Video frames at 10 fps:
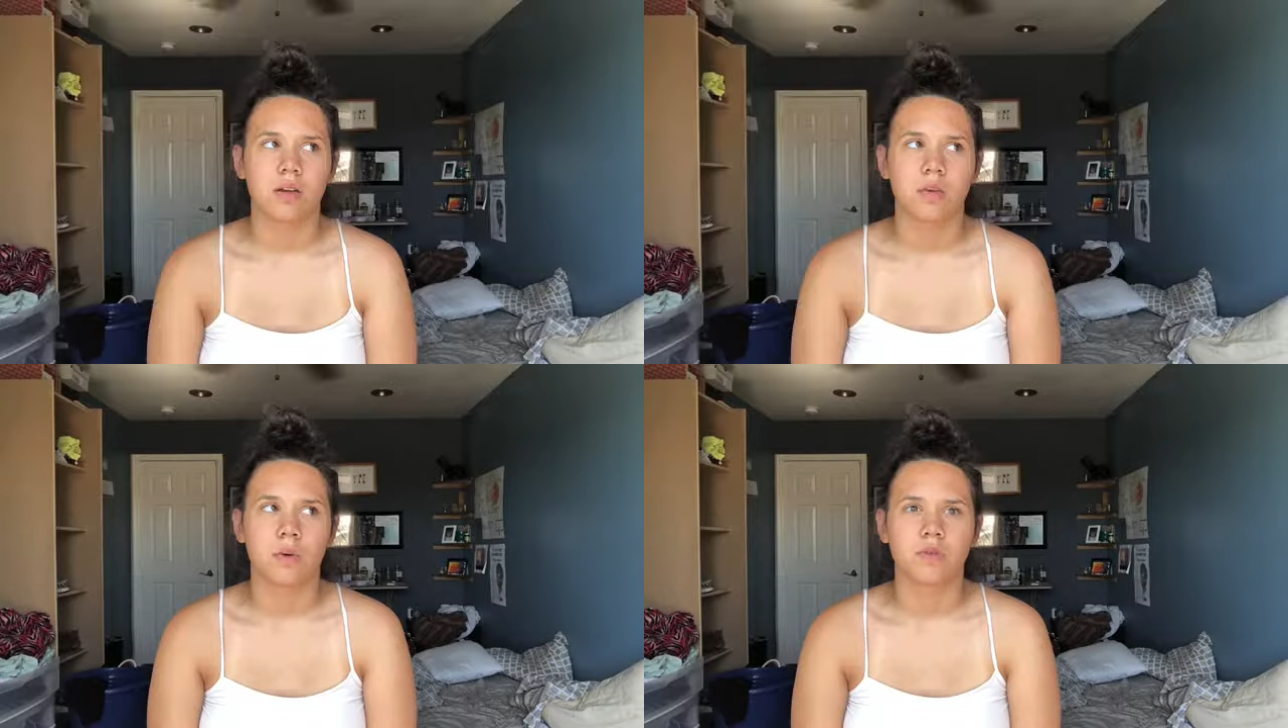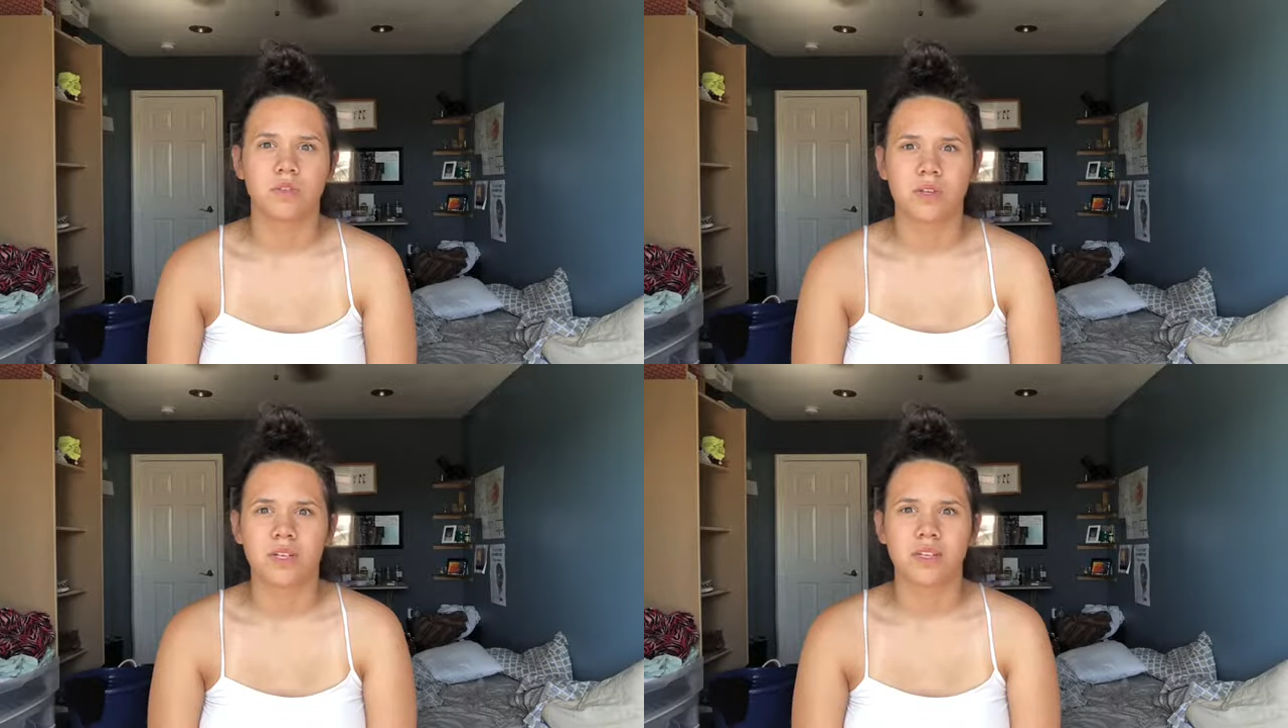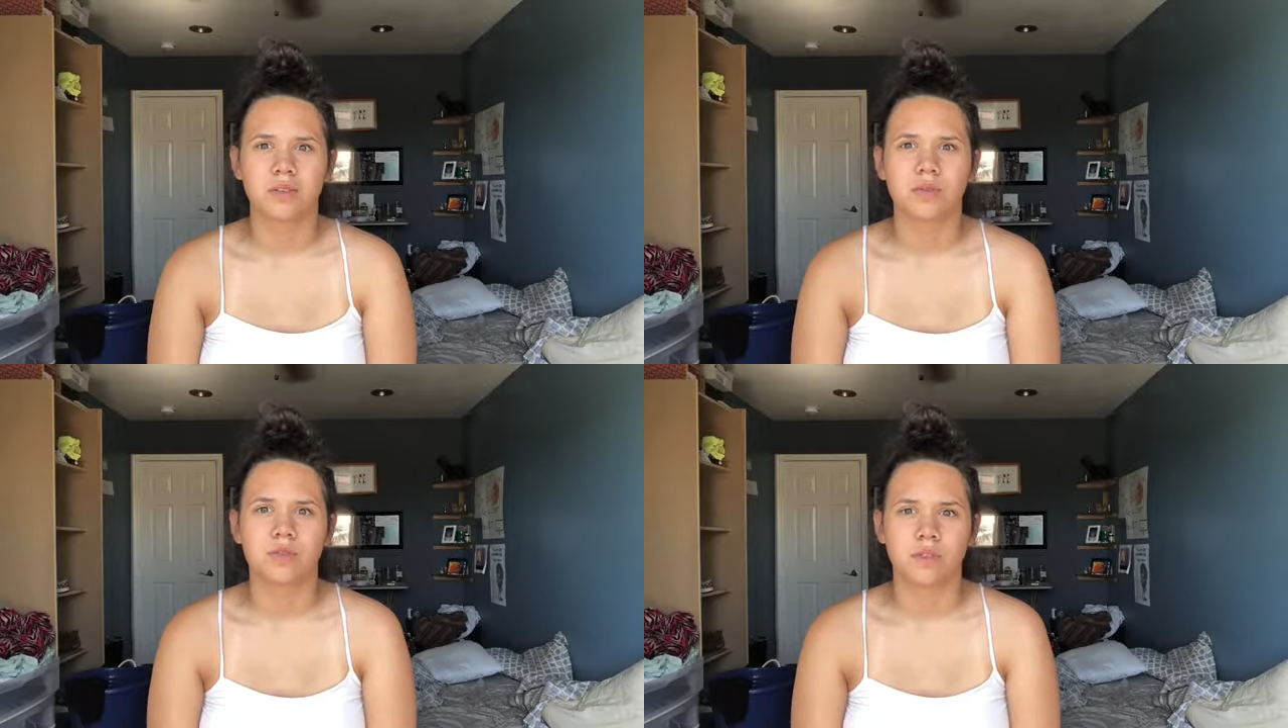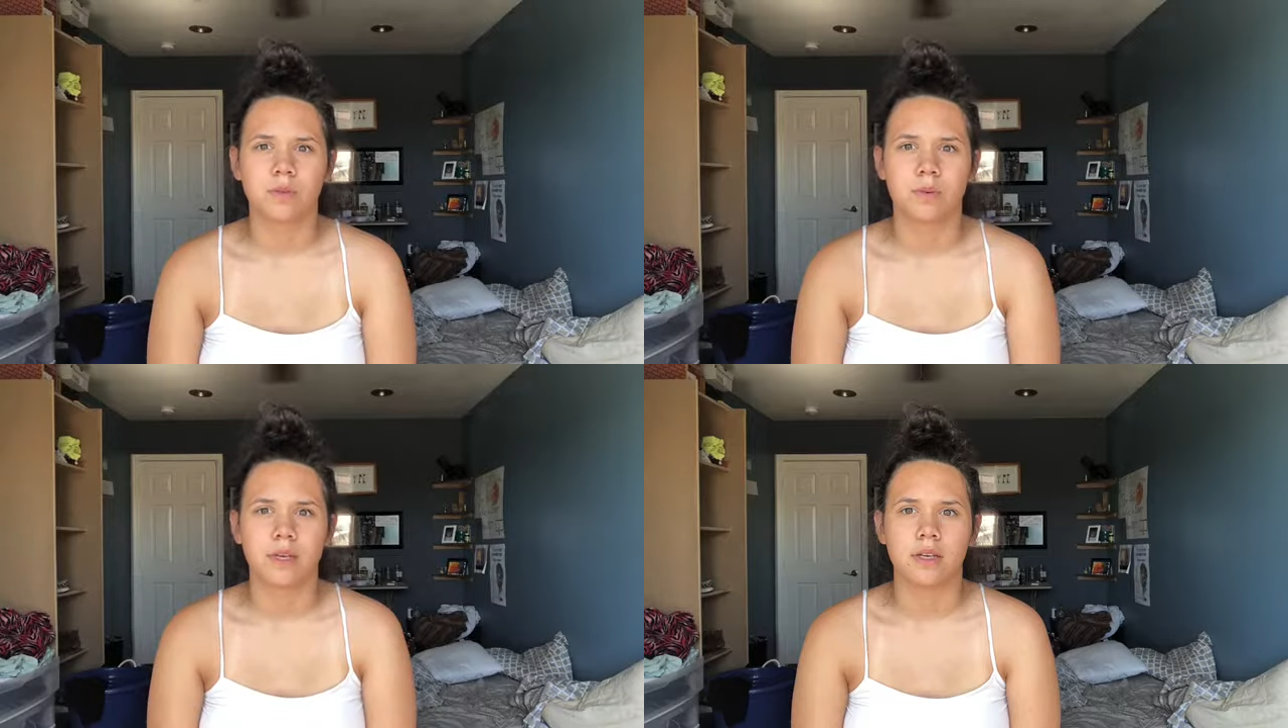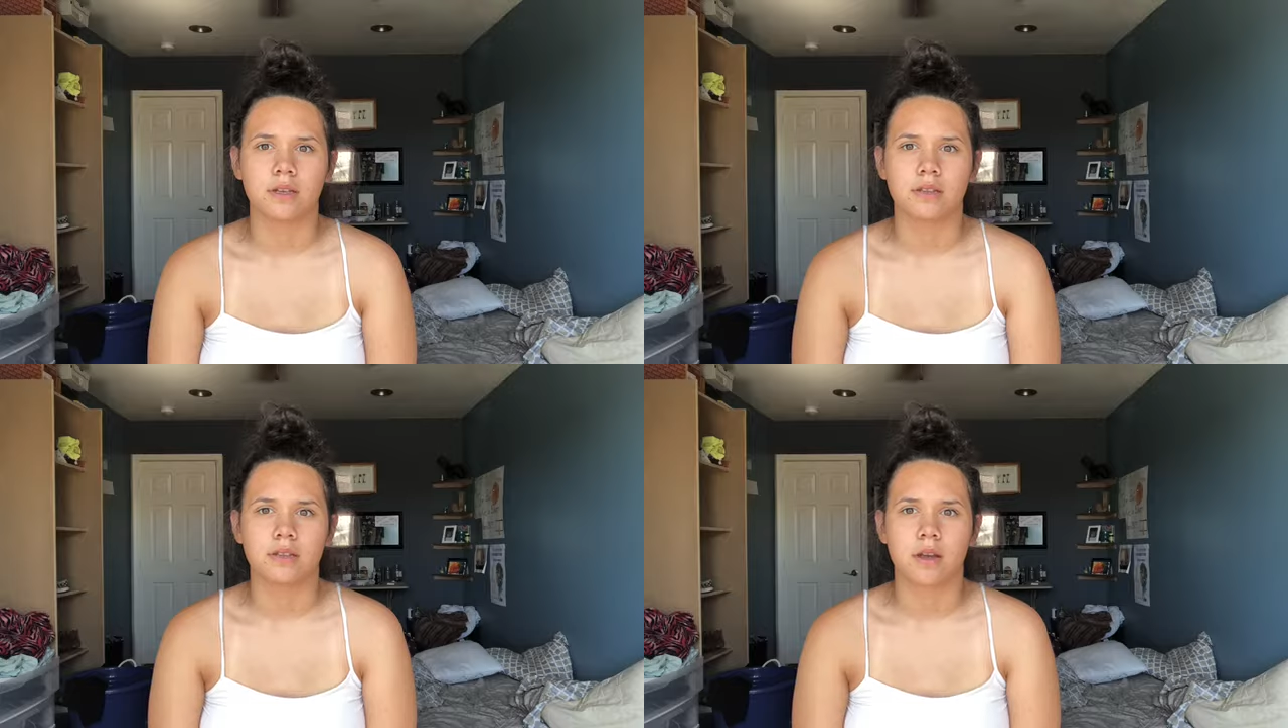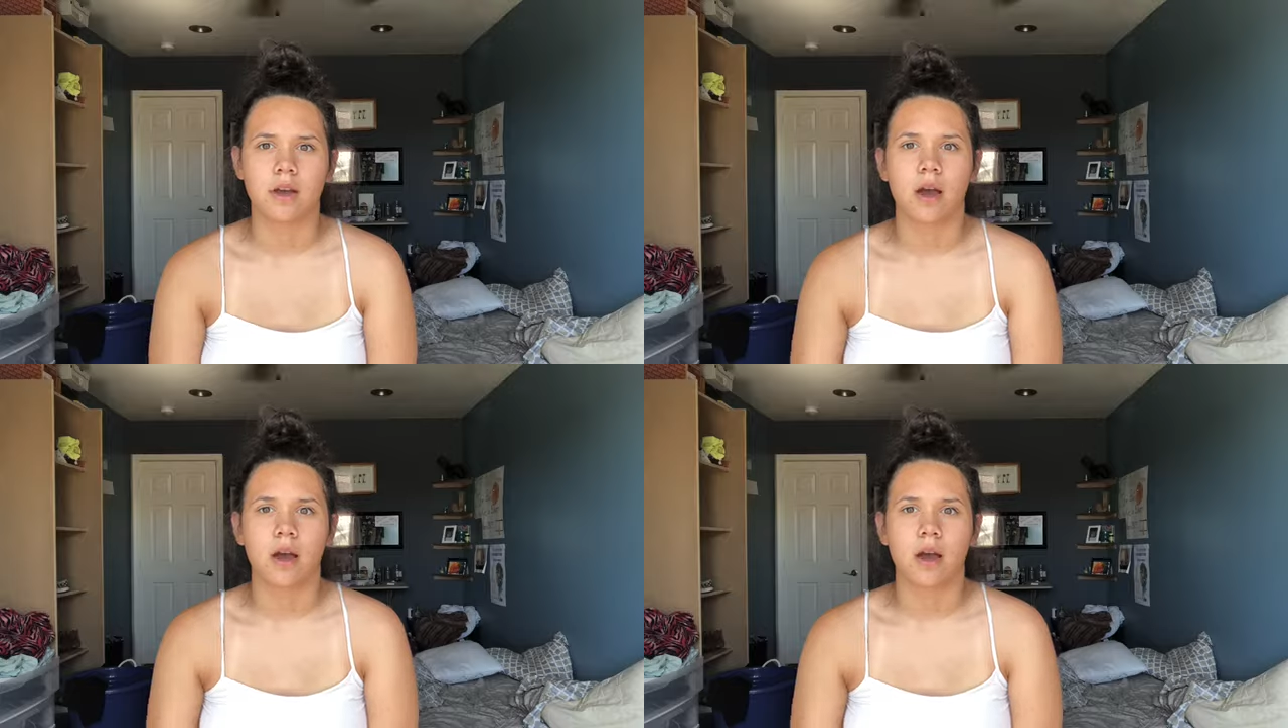Well, during those 2 weeks,